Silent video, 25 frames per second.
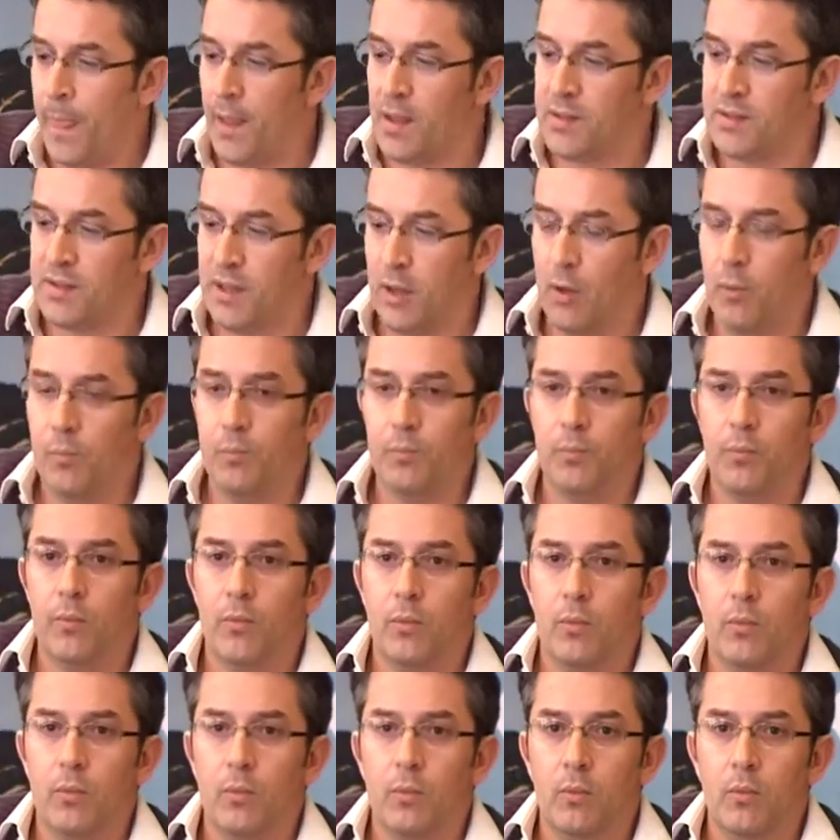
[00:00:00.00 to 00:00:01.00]
So
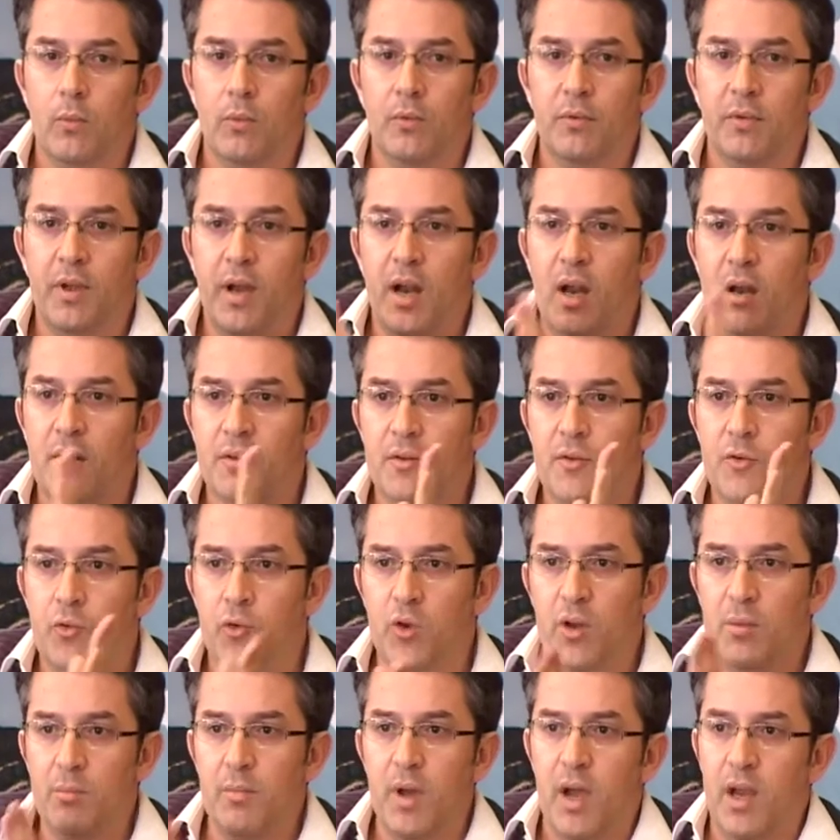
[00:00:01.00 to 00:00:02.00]
there are
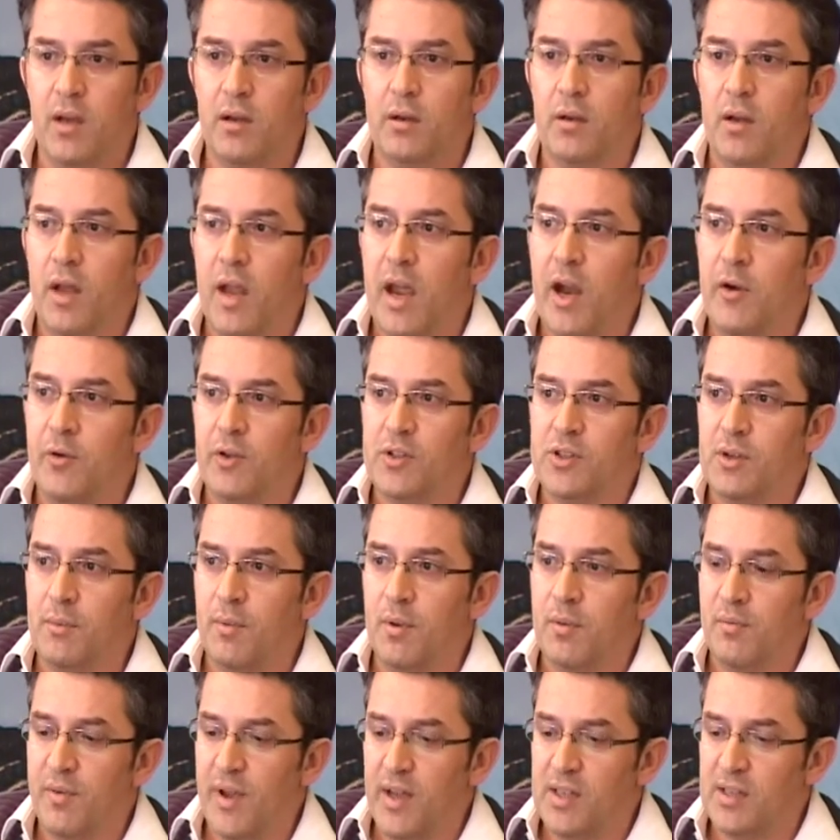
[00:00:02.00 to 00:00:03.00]
three main areas
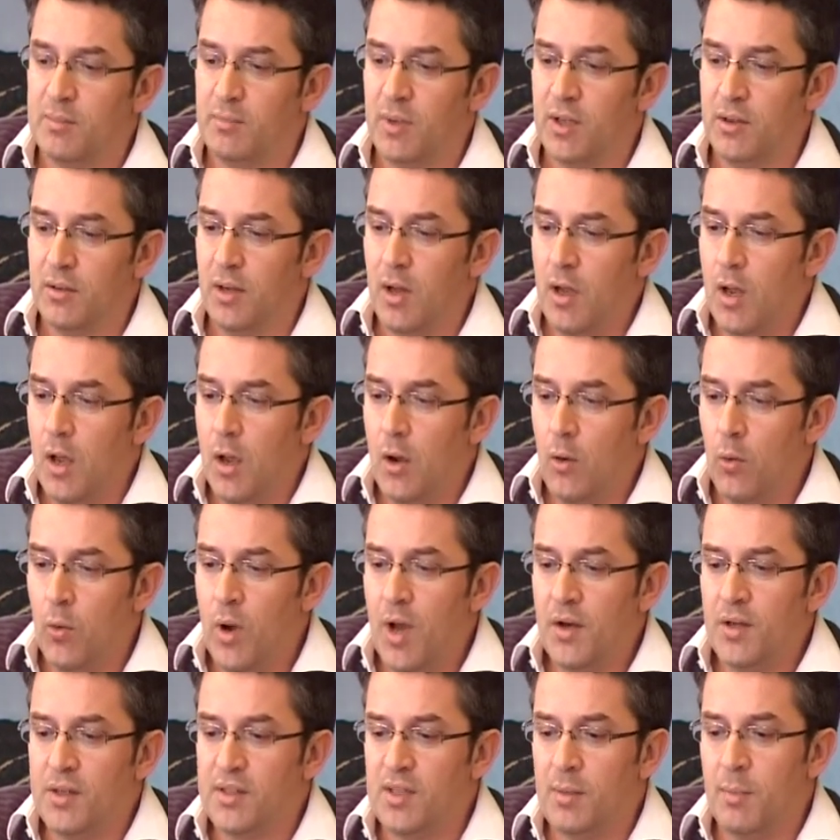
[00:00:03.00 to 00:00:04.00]
of investment.
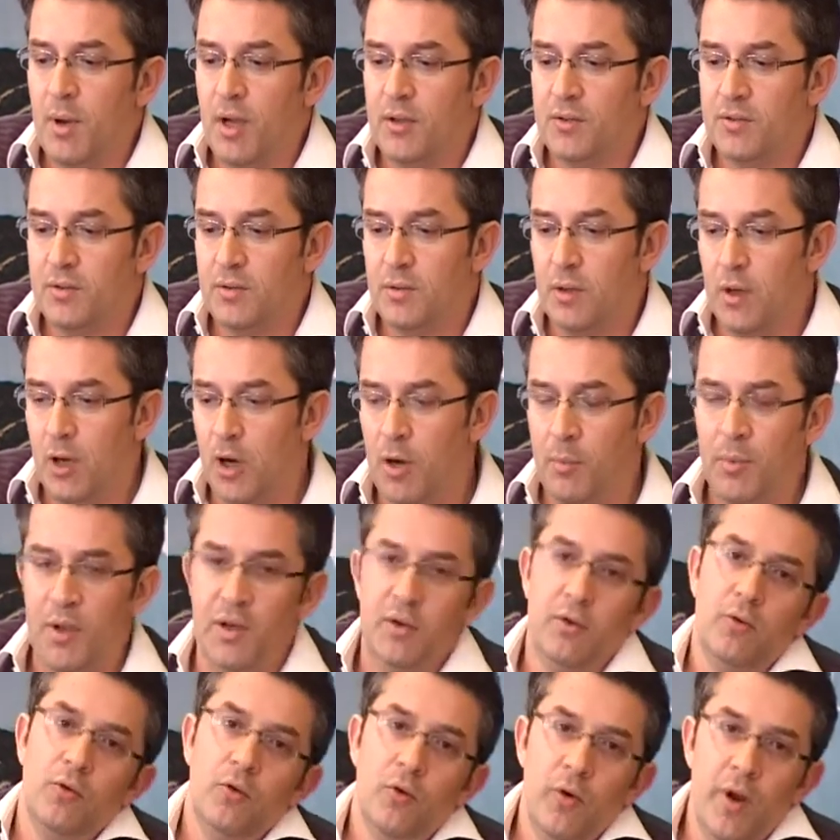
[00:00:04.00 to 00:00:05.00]
One is about
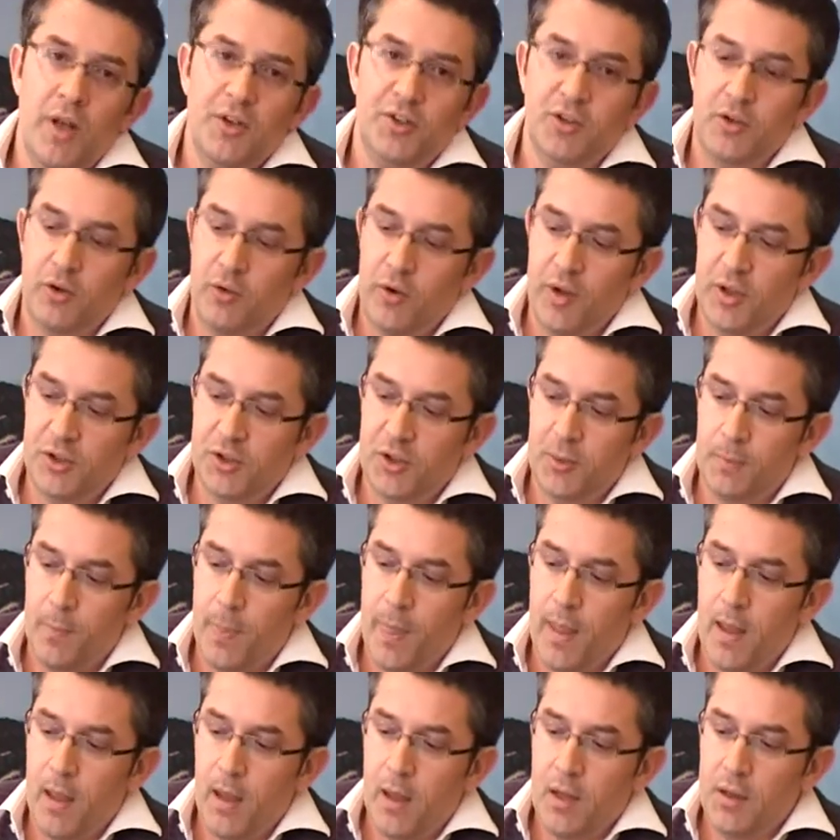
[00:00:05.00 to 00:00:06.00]
urban
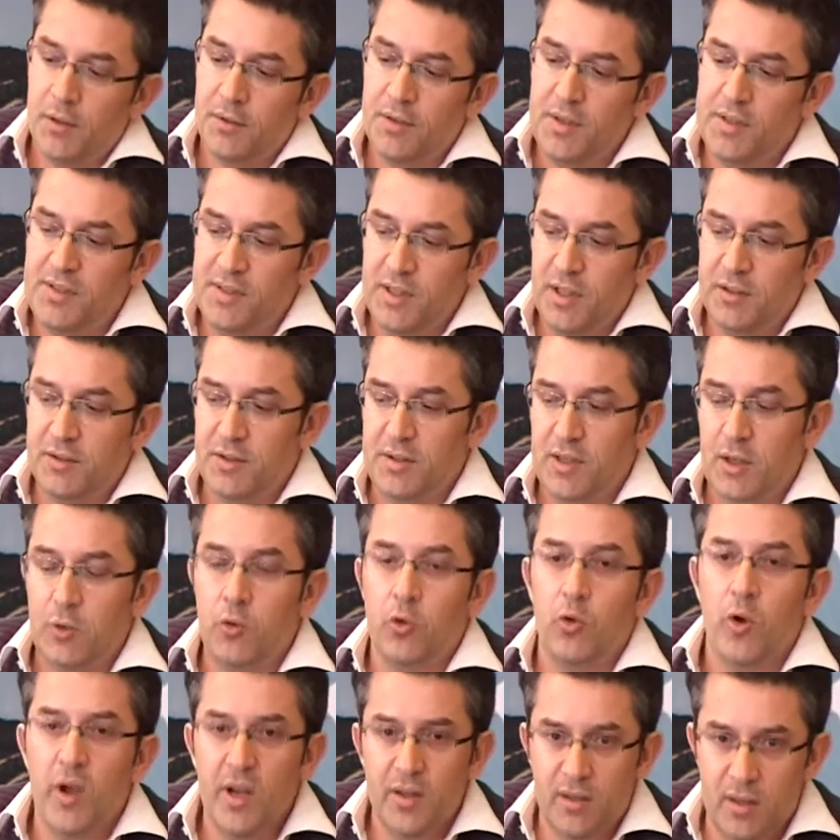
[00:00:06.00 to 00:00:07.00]
regeneration. The city is a
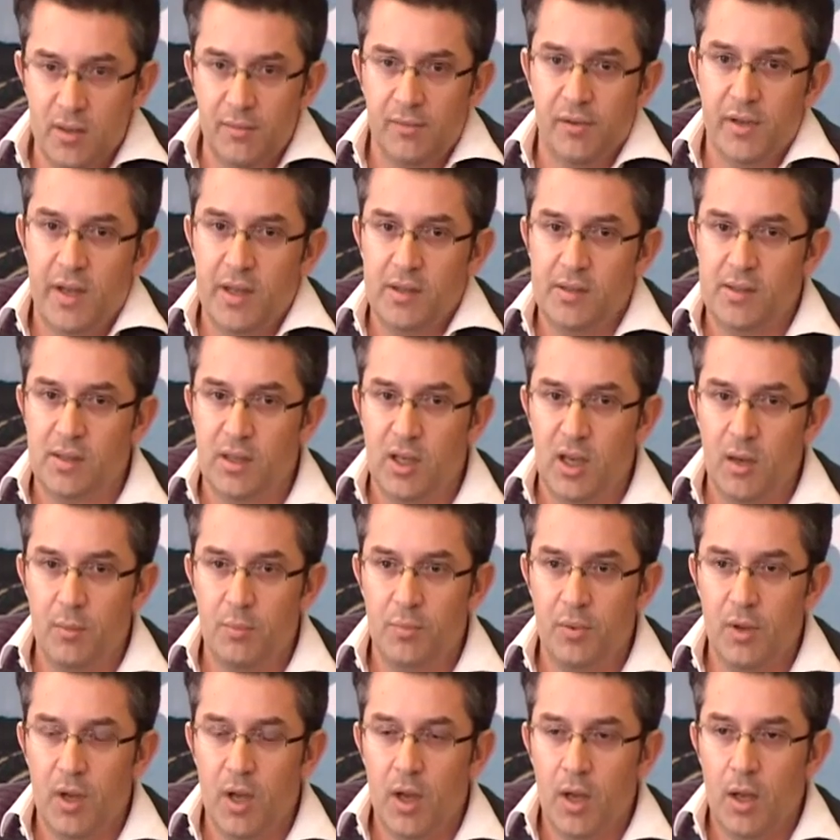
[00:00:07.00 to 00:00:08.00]
creative
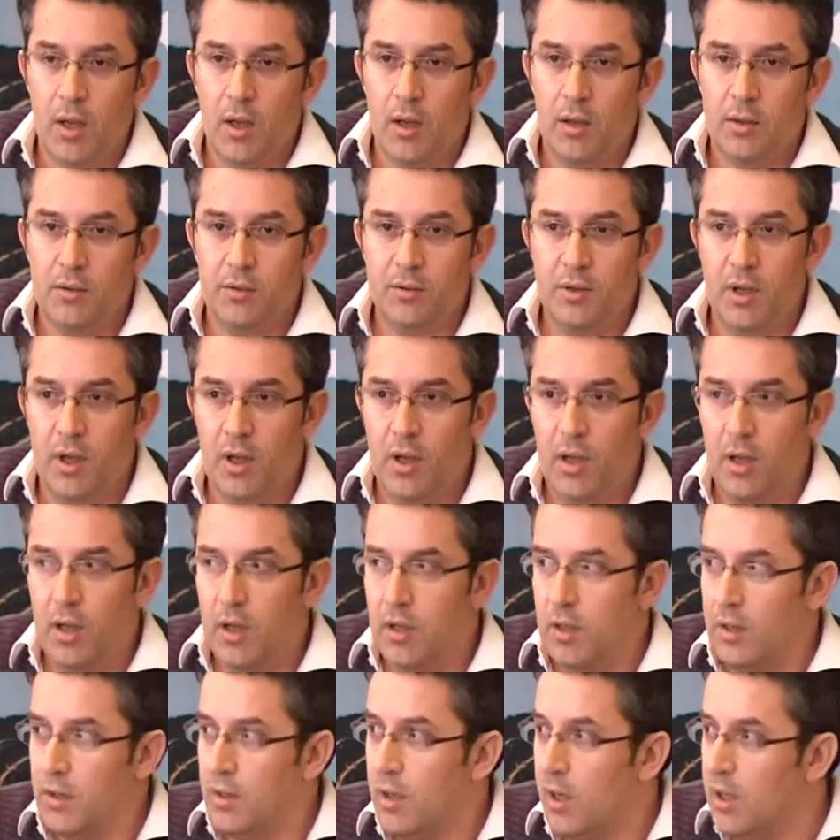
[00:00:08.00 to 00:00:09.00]
landscape,
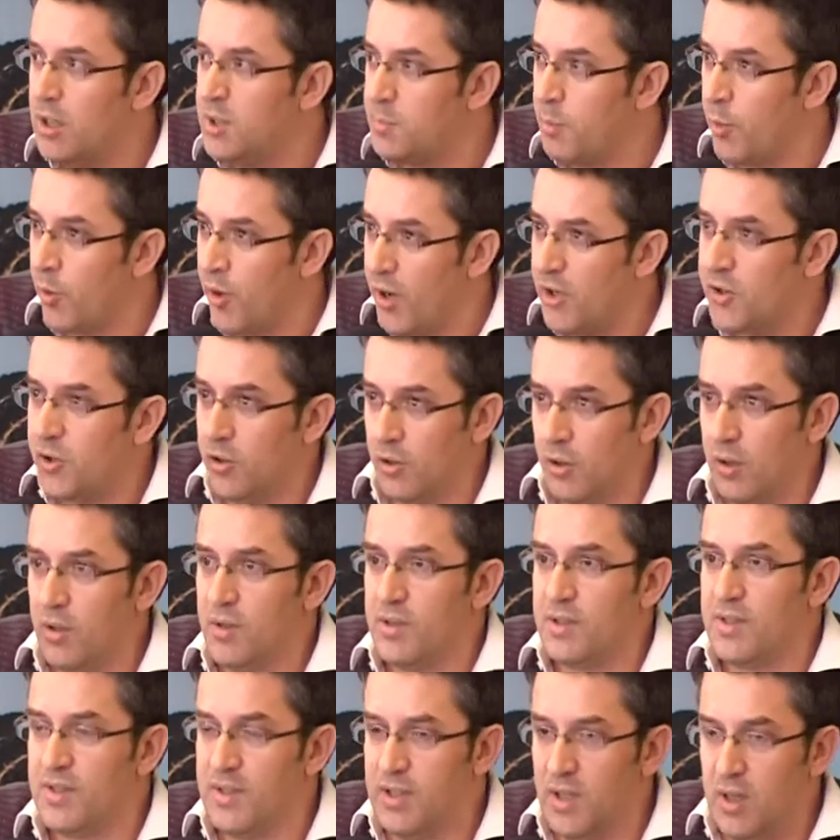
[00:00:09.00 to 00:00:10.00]
the
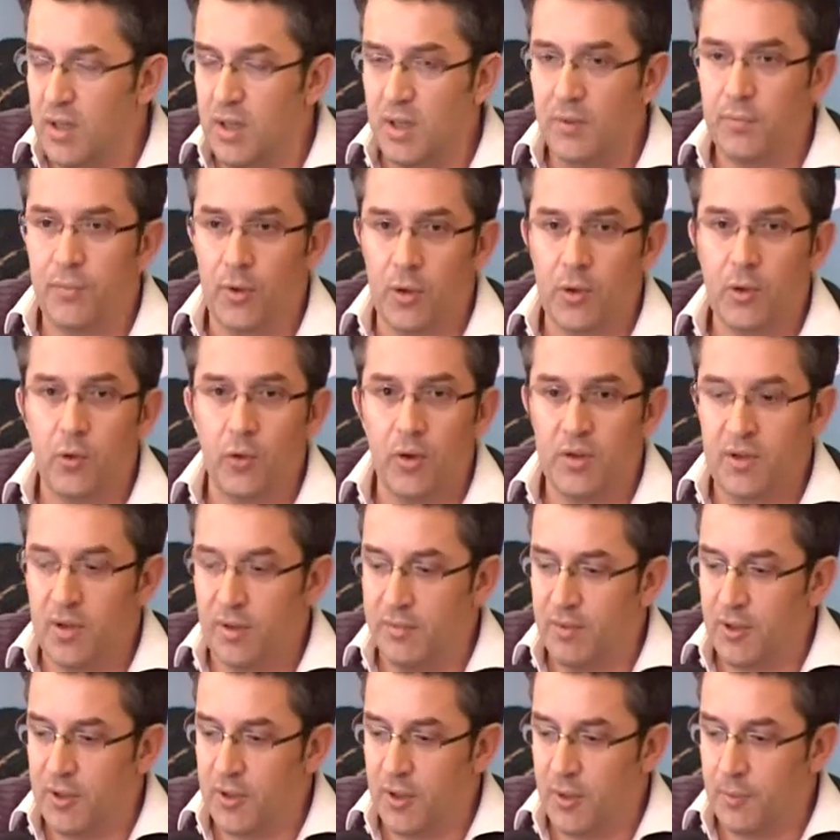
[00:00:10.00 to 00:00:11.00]
inspirational city for
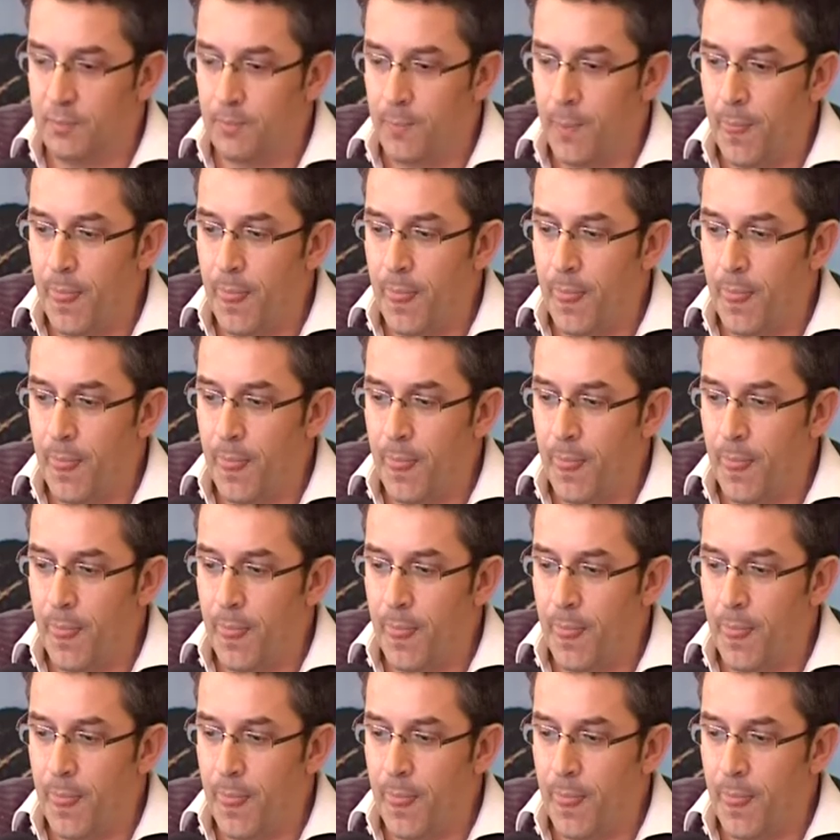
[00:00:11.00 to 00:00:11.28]
creativity,